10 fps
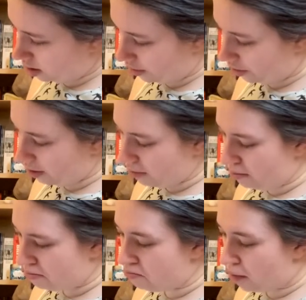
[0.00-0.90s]
I think
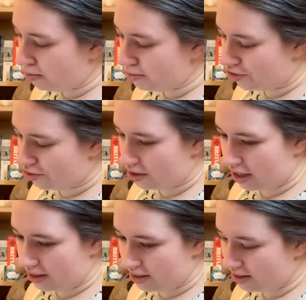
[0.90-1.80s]
my mum drew
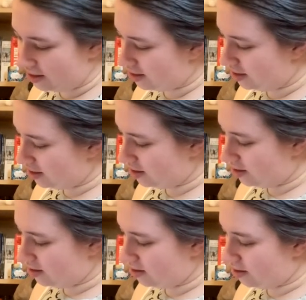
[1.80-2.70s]
this.
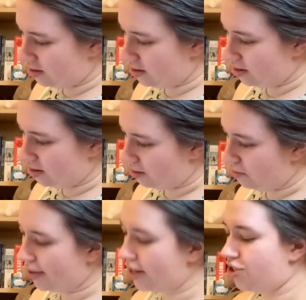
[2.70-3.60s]
I'm
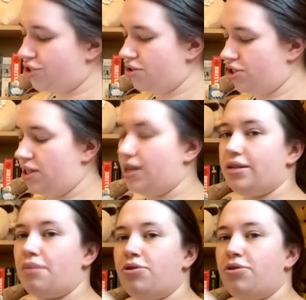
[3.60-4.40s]
pretty sure she did. I'm